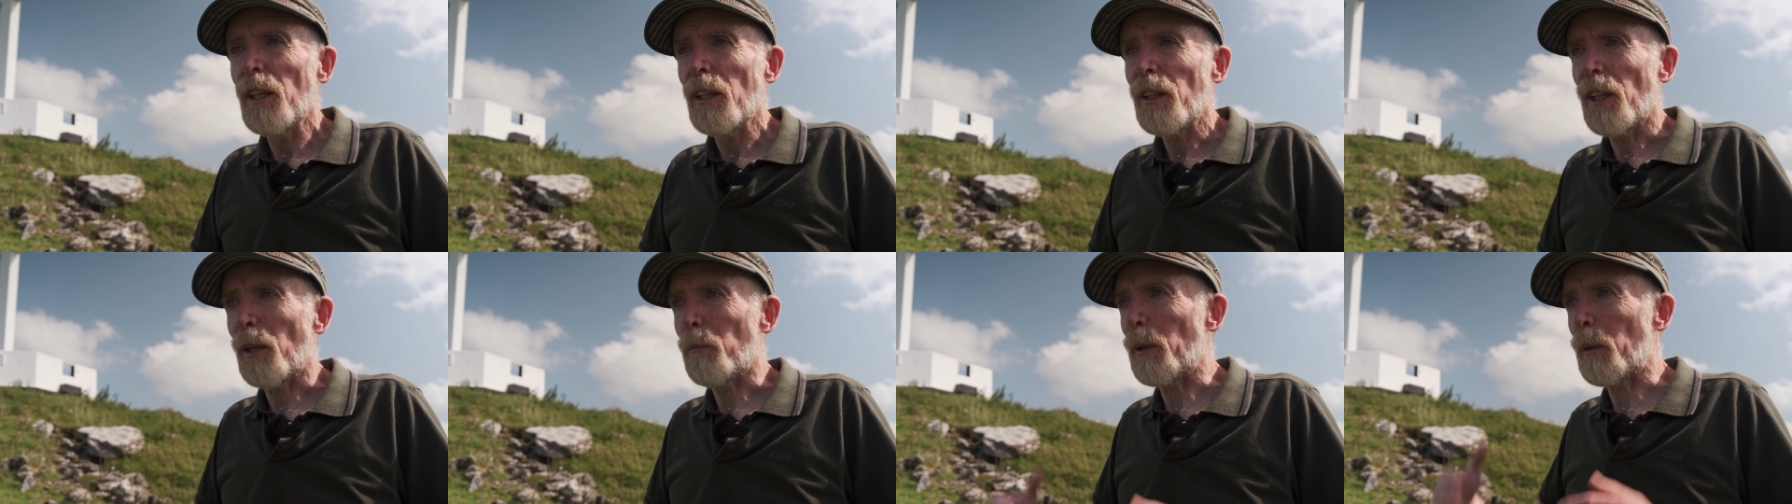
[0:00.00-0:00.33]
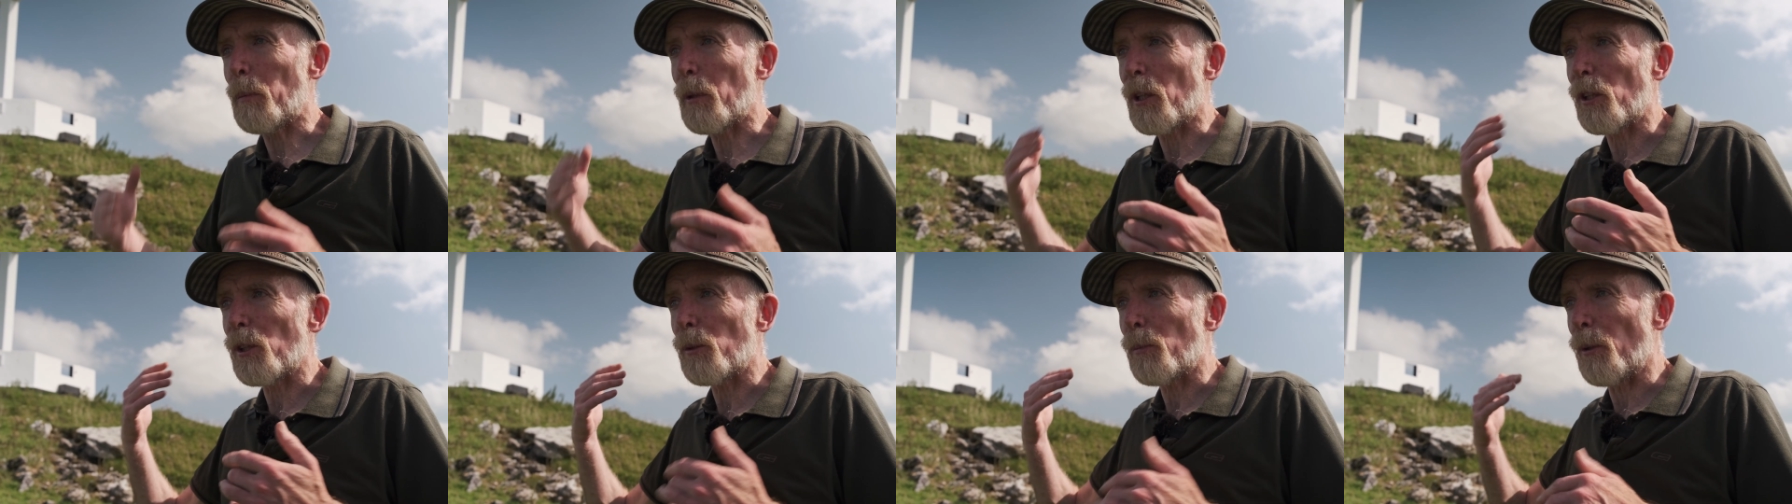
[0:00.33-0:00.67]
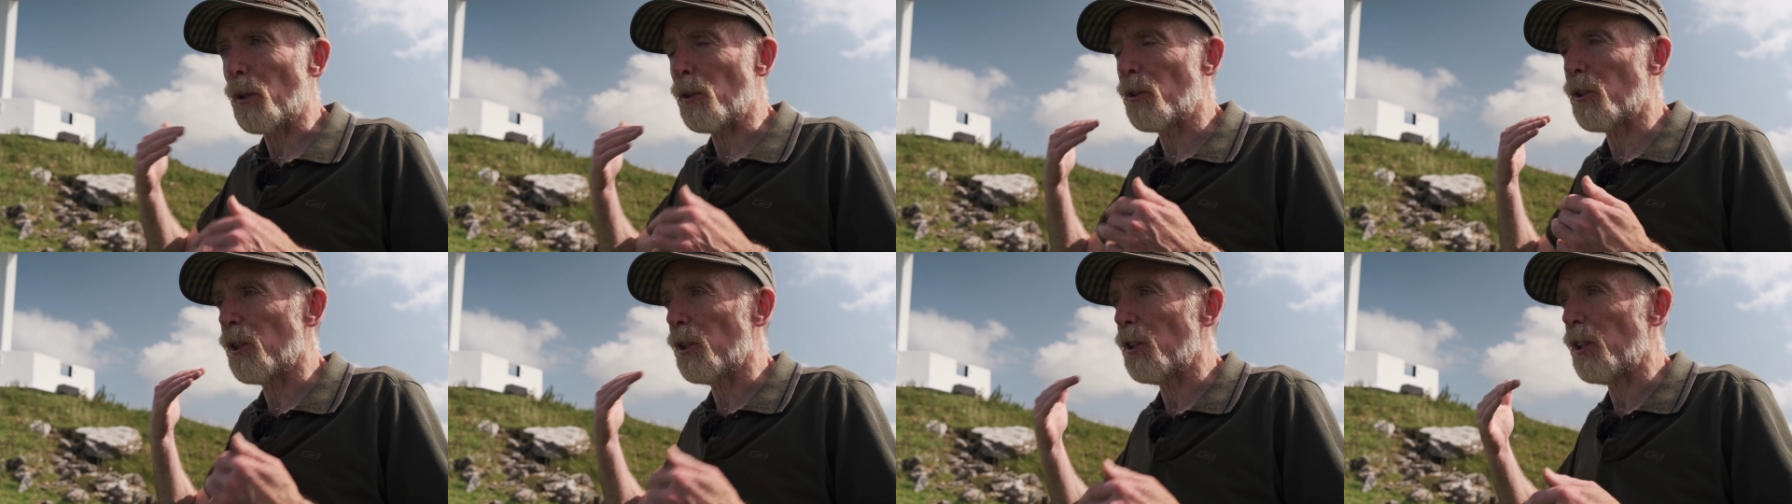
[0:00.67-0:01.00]
that people are
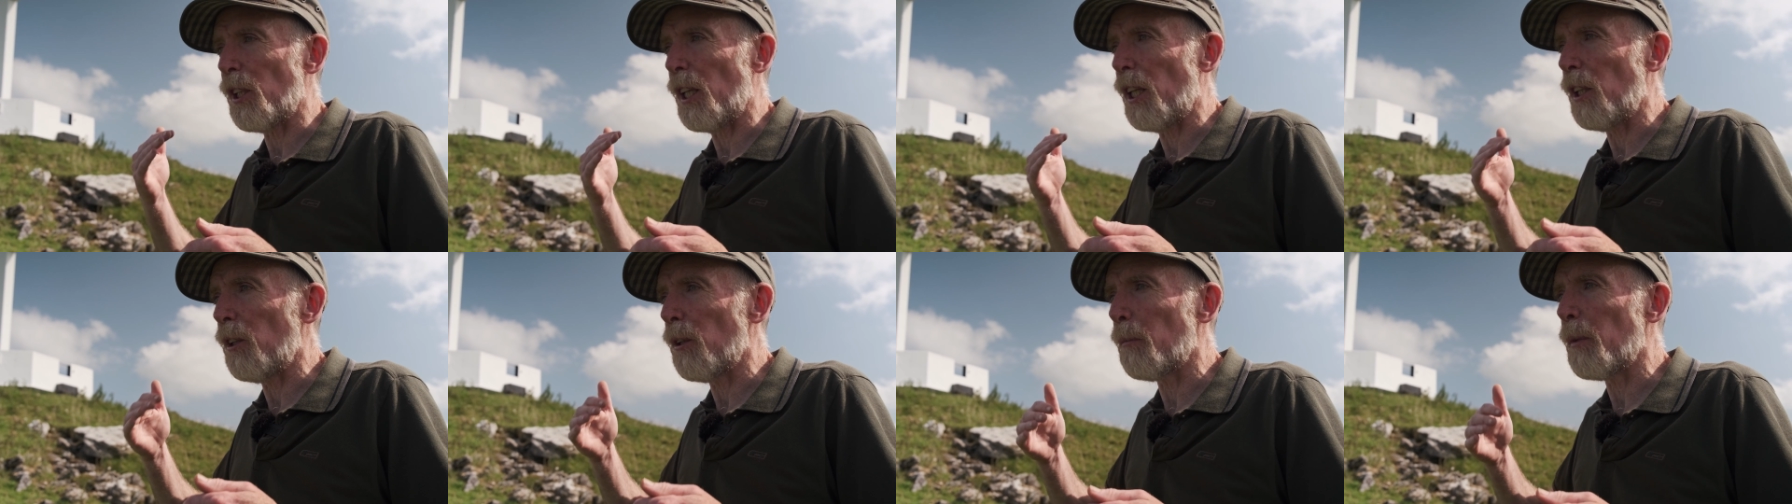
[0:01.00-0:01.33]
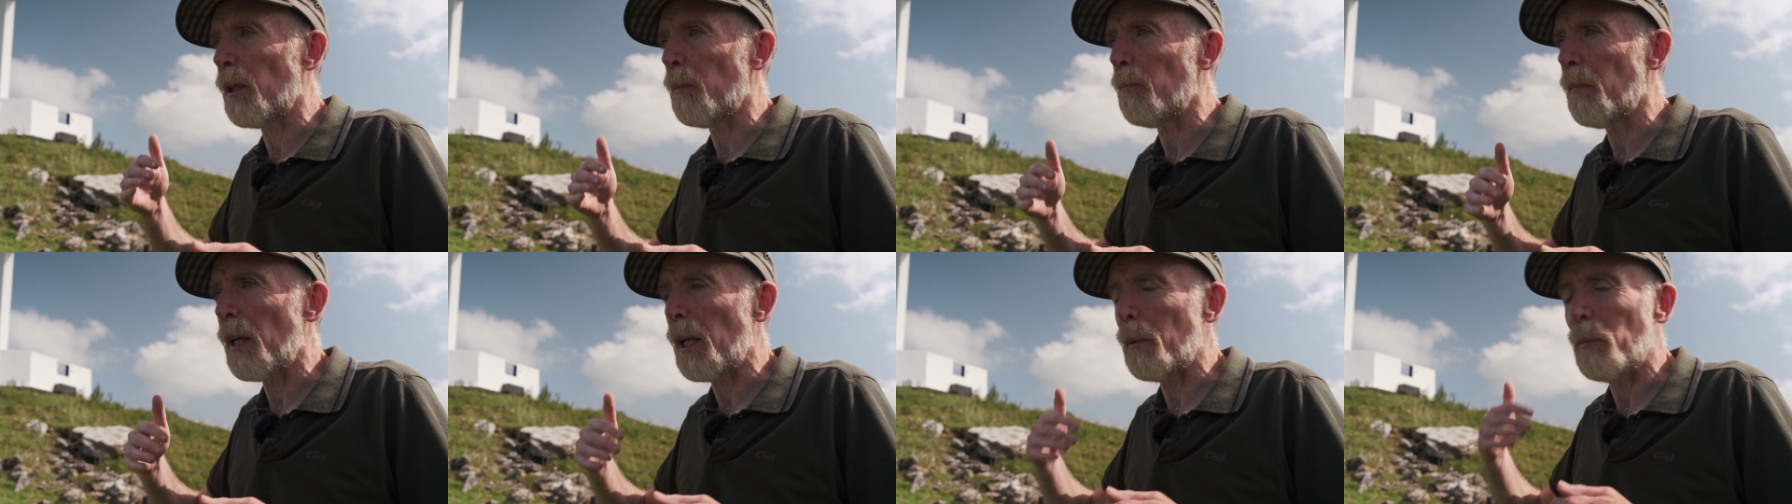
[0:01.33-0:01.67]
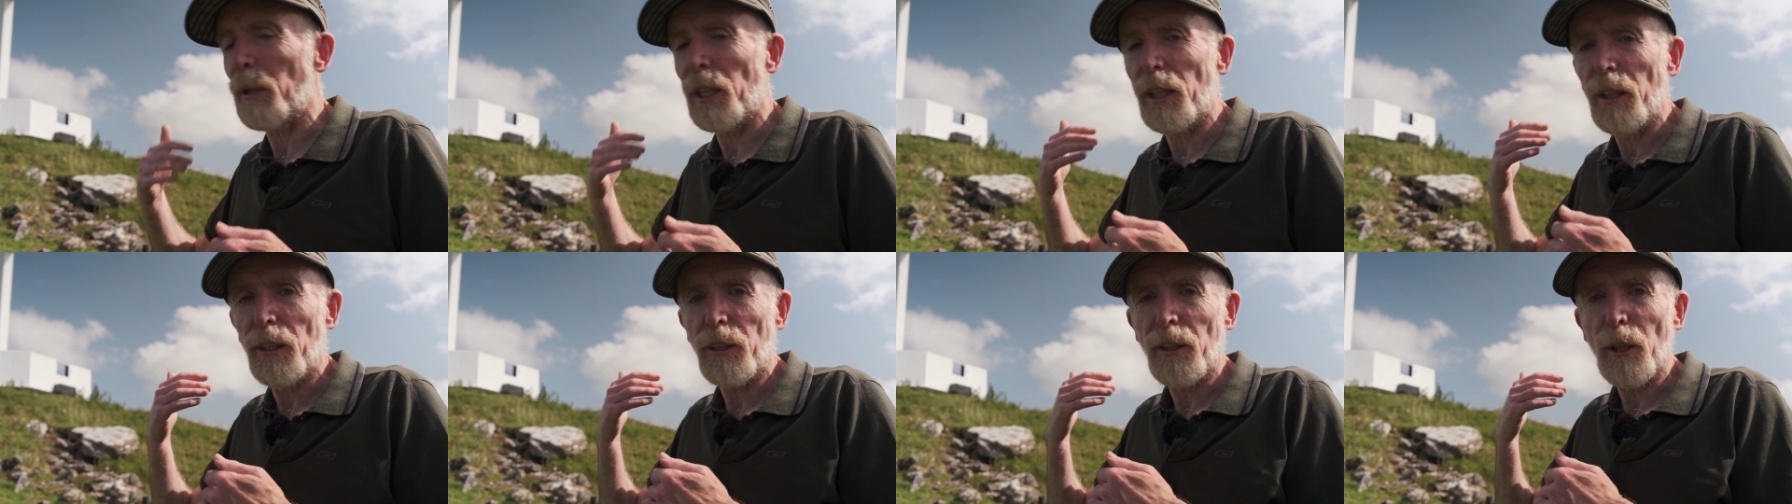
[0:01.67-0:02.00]
supposed to see them, and
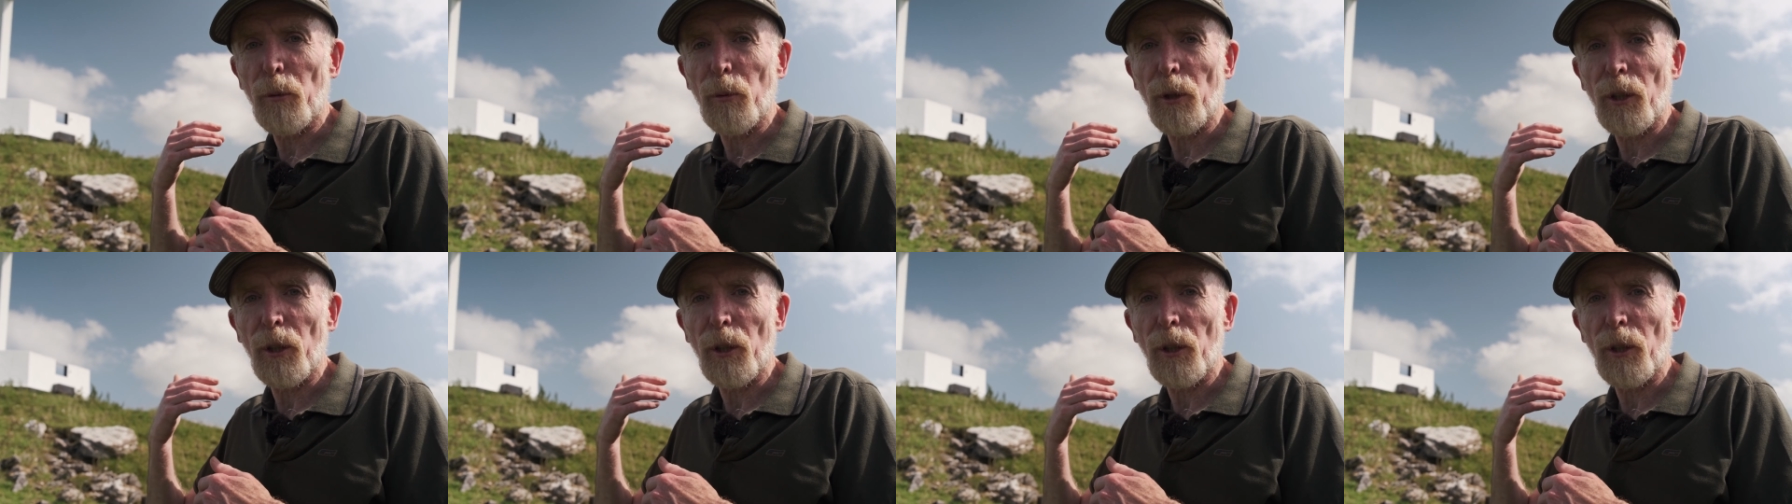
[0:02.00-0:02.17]
maybe there